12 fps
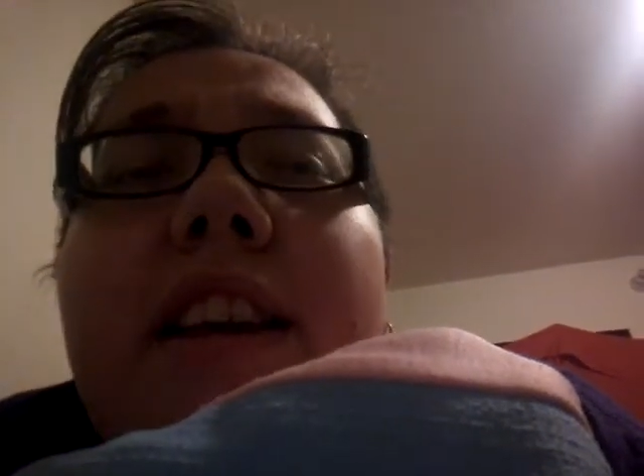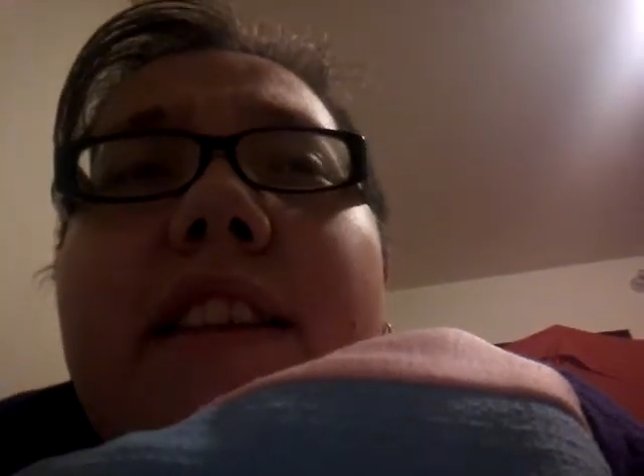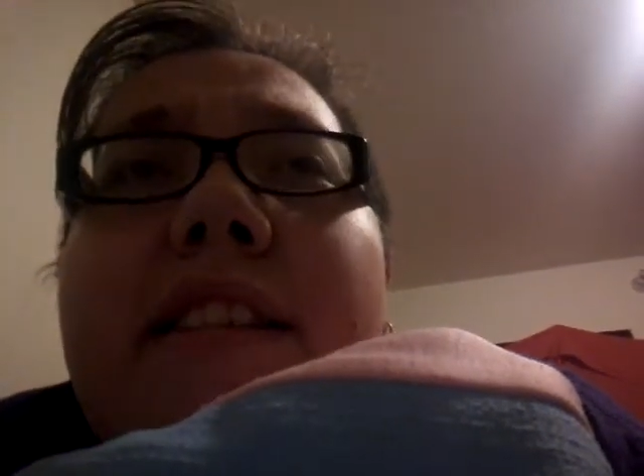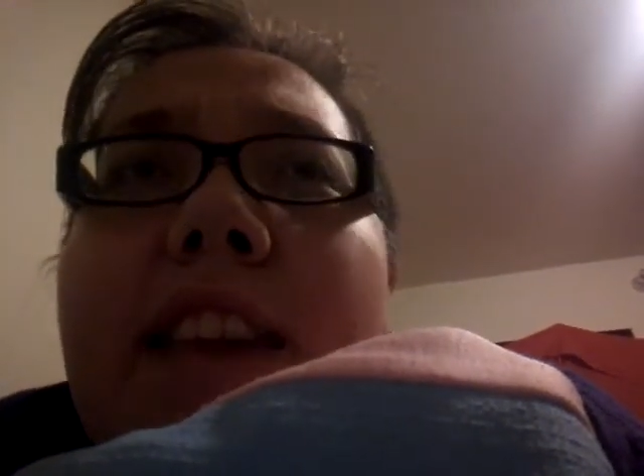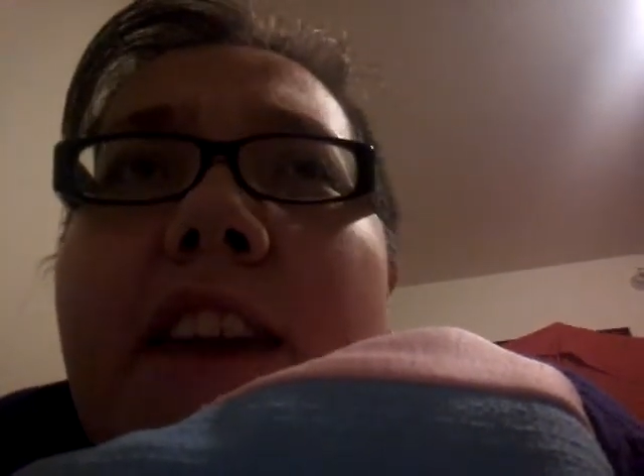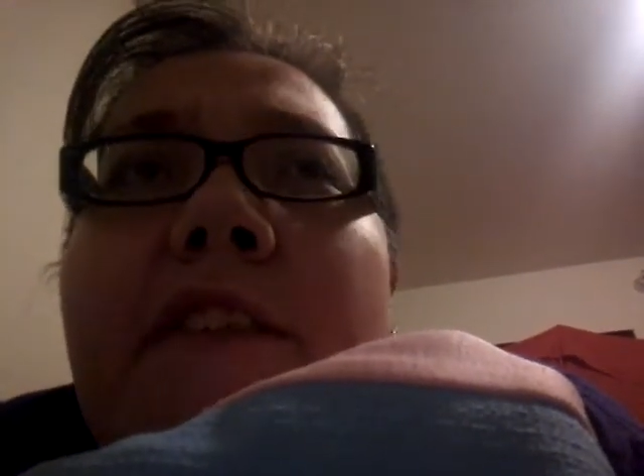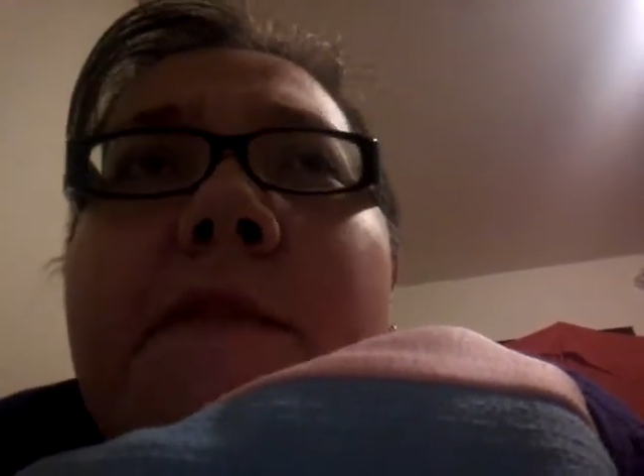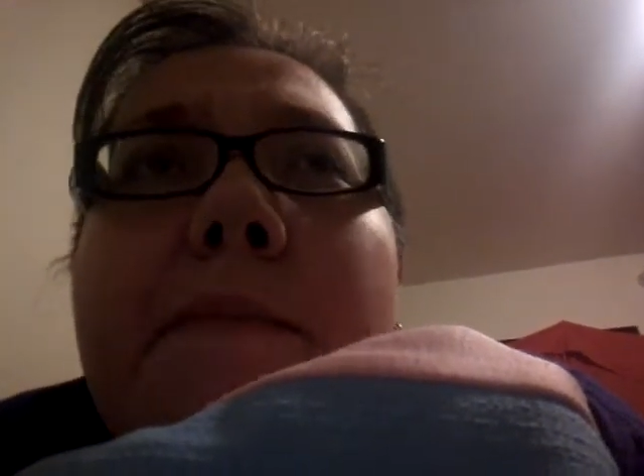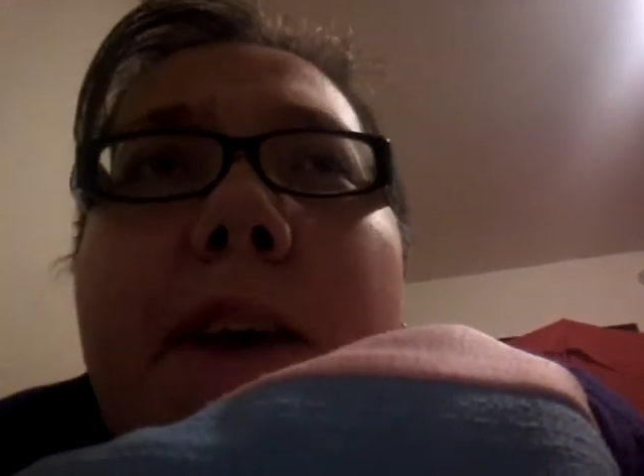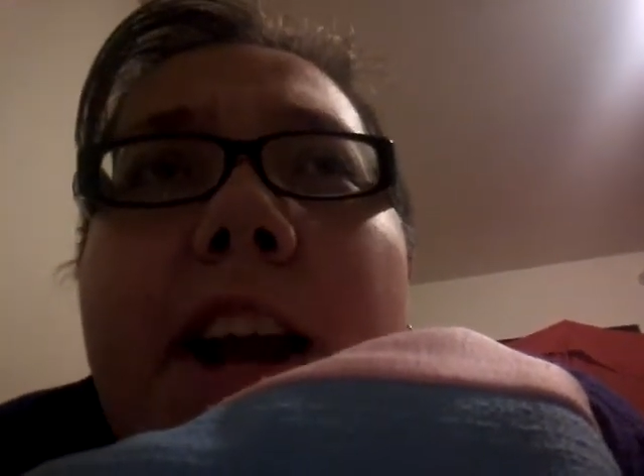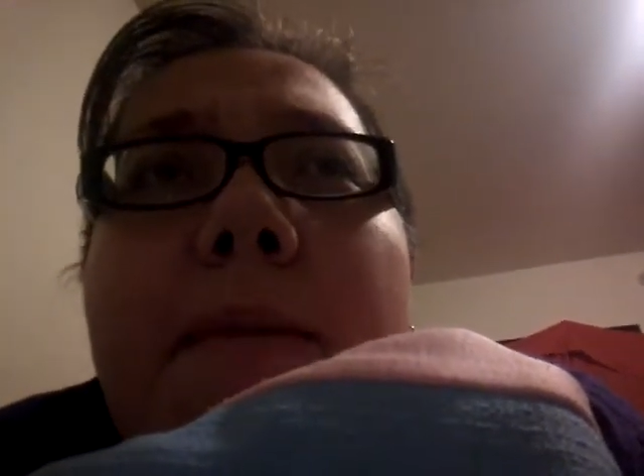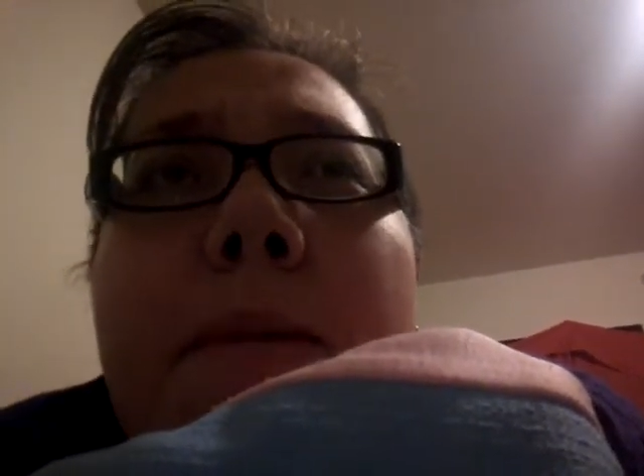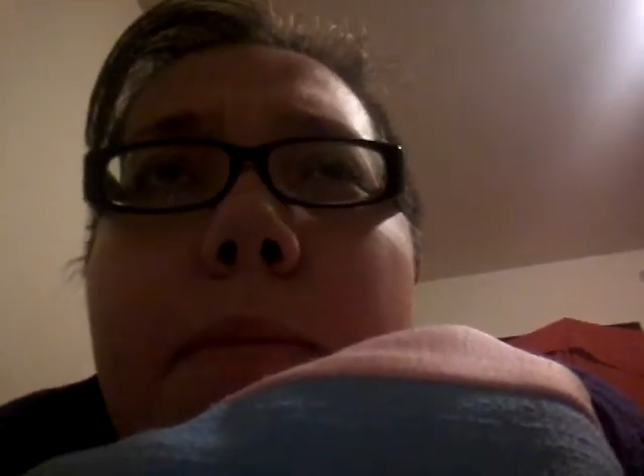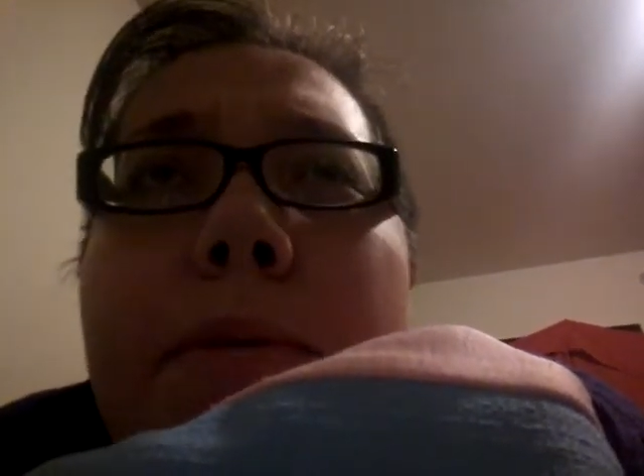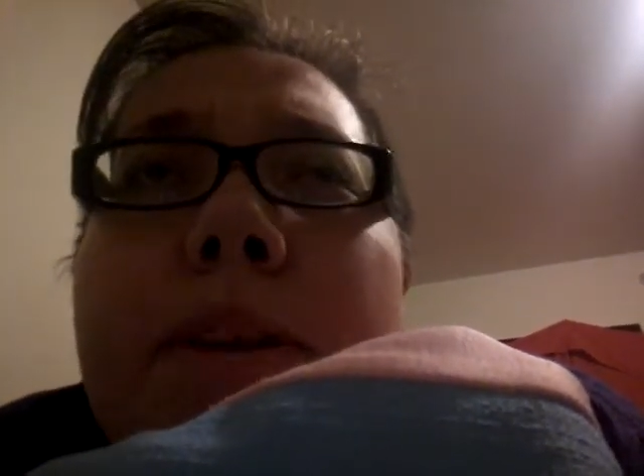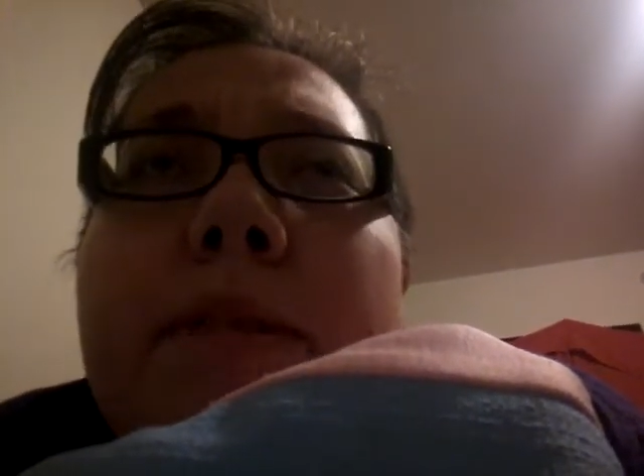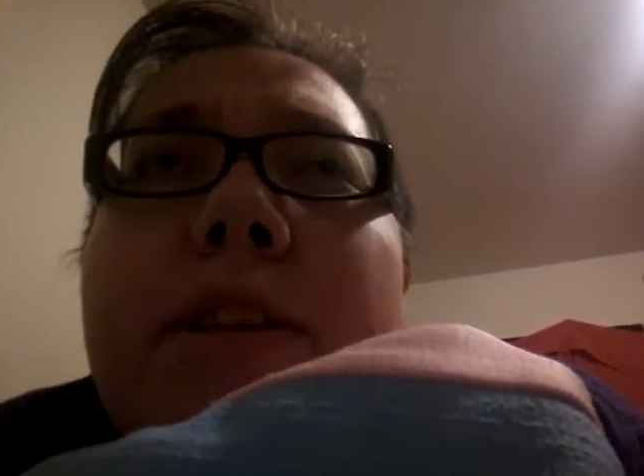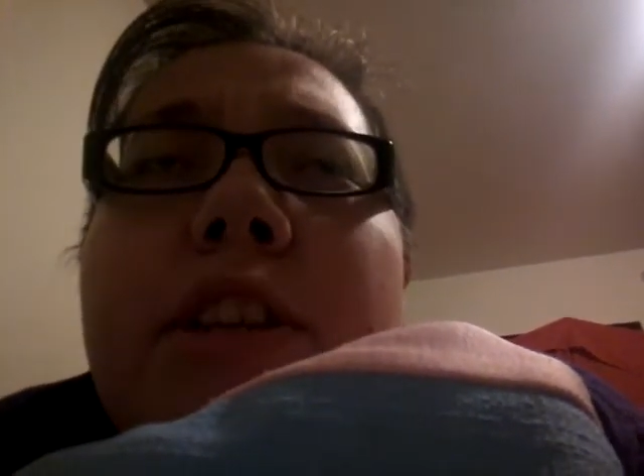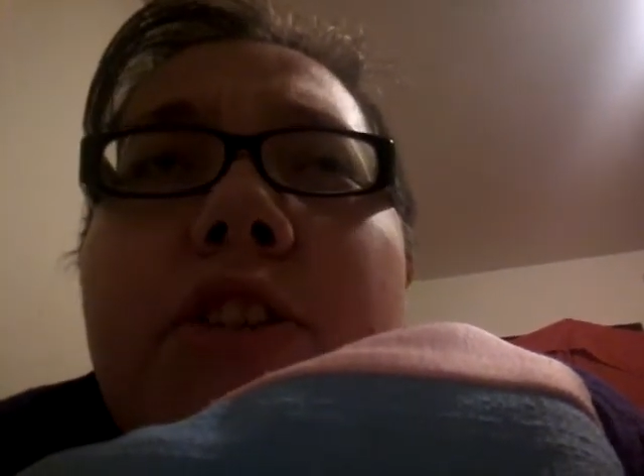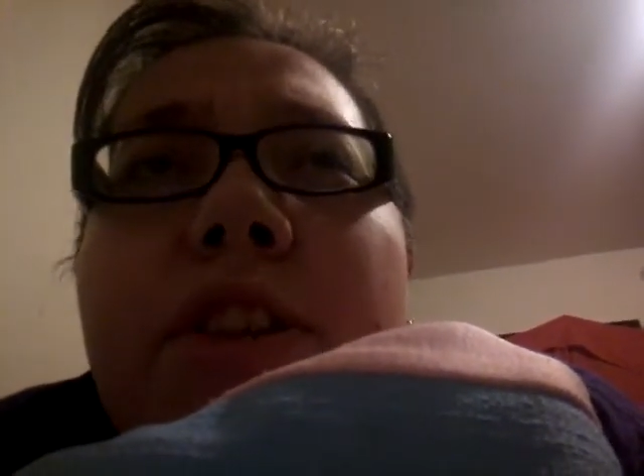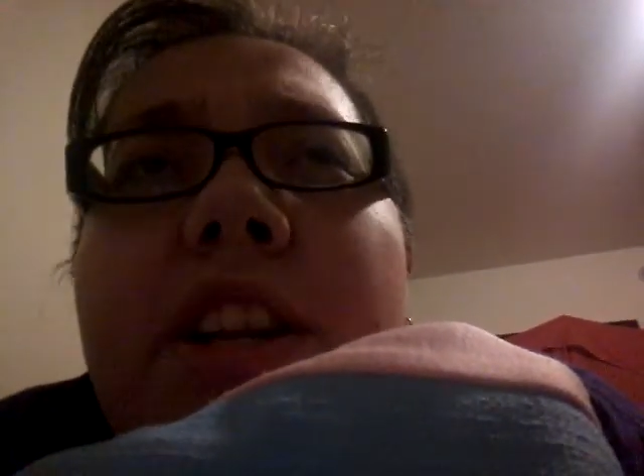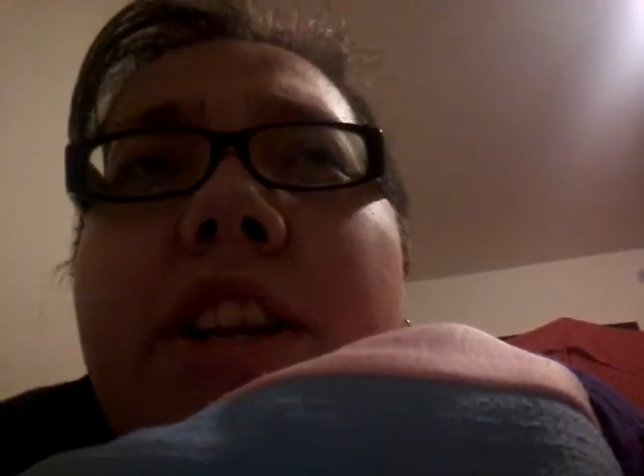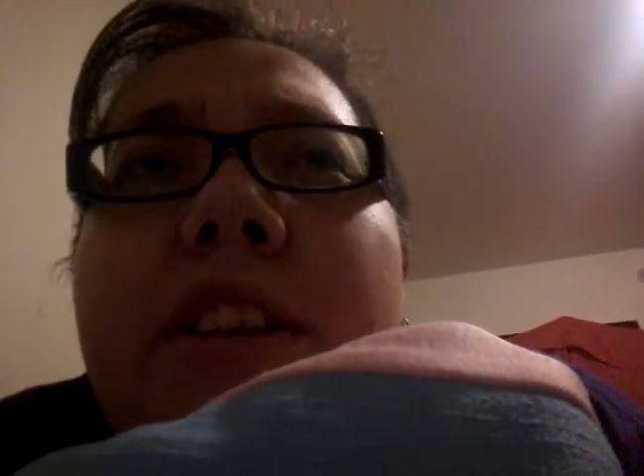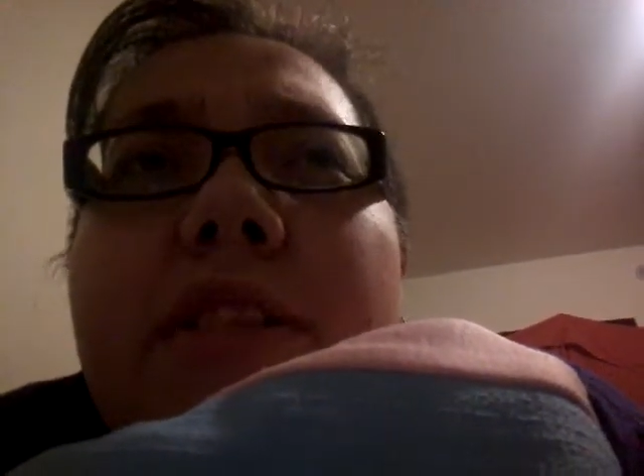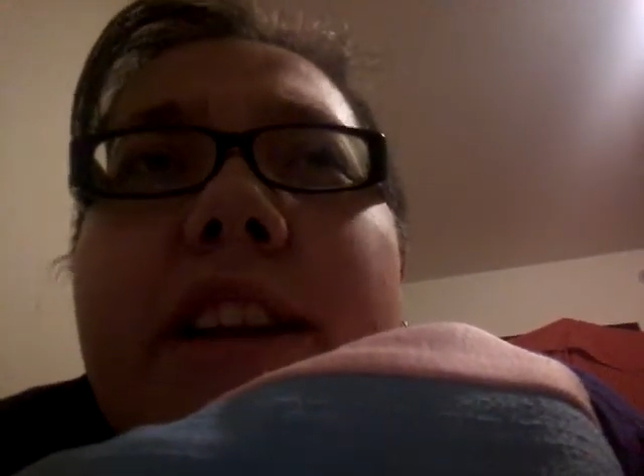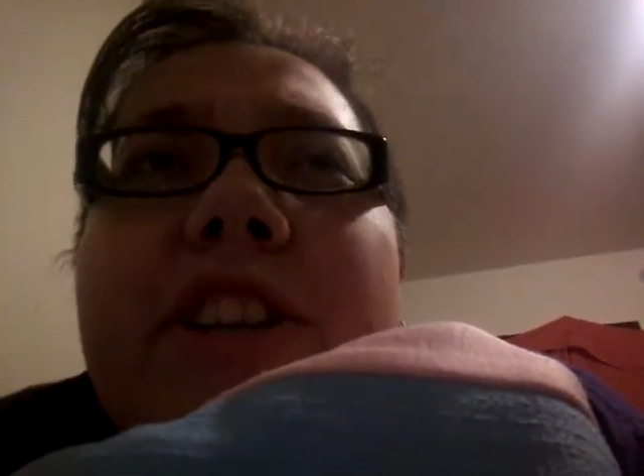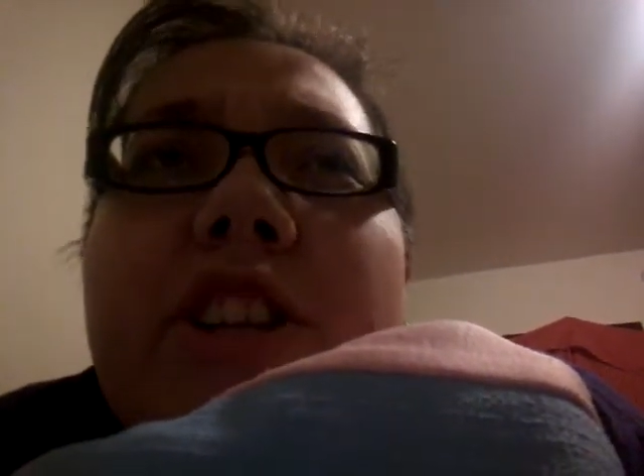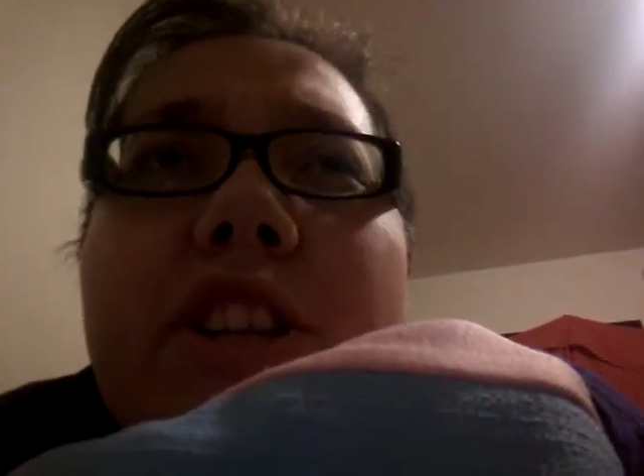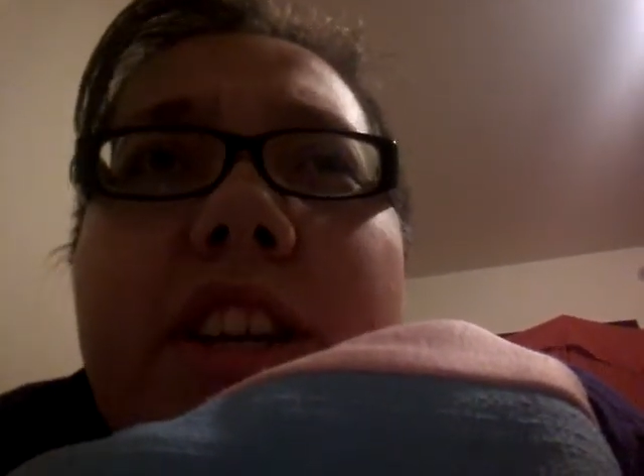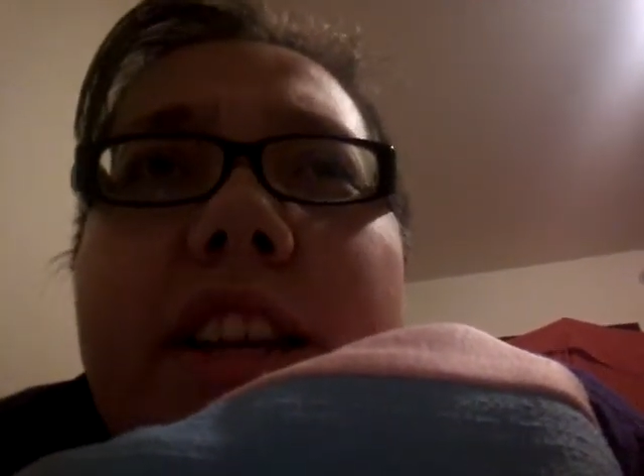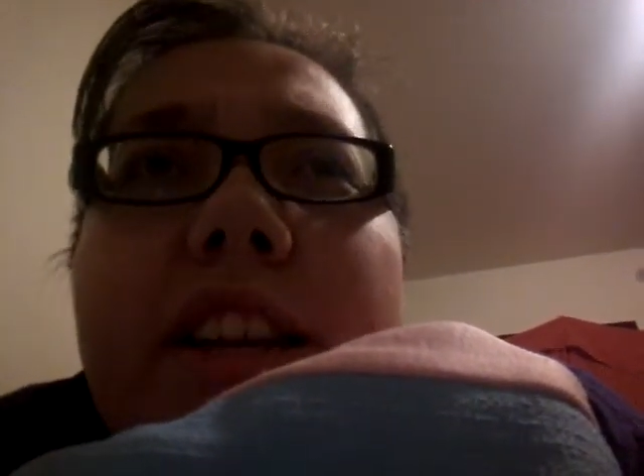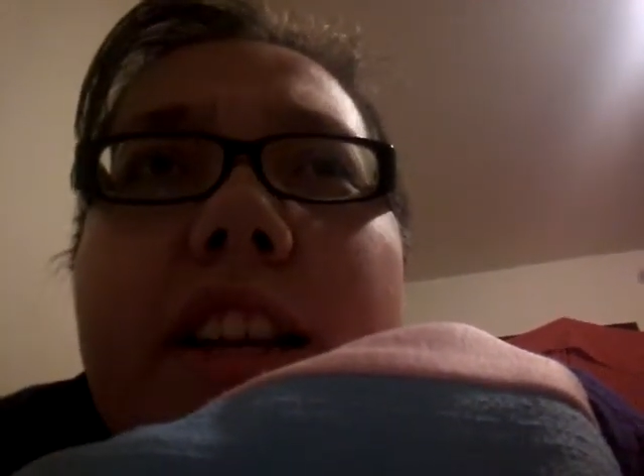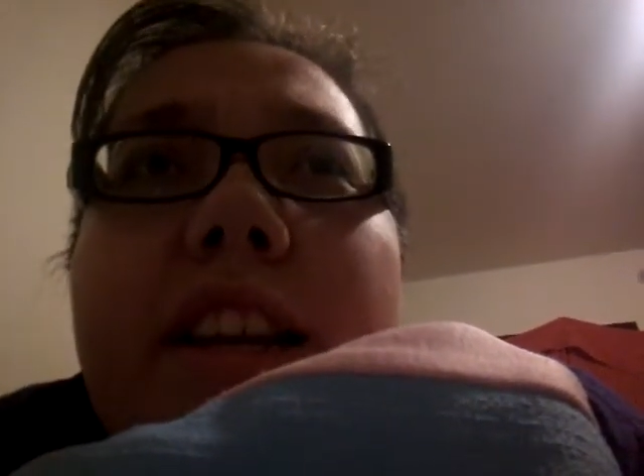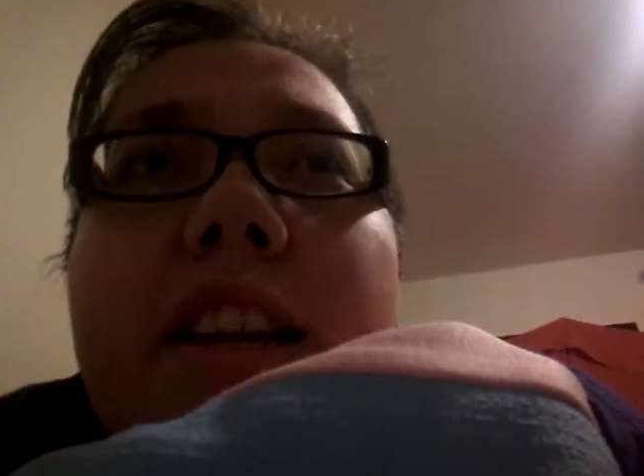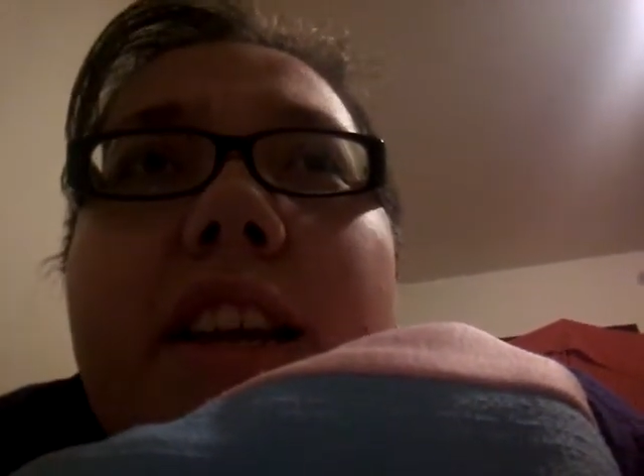safe environment where they were treating you like shit.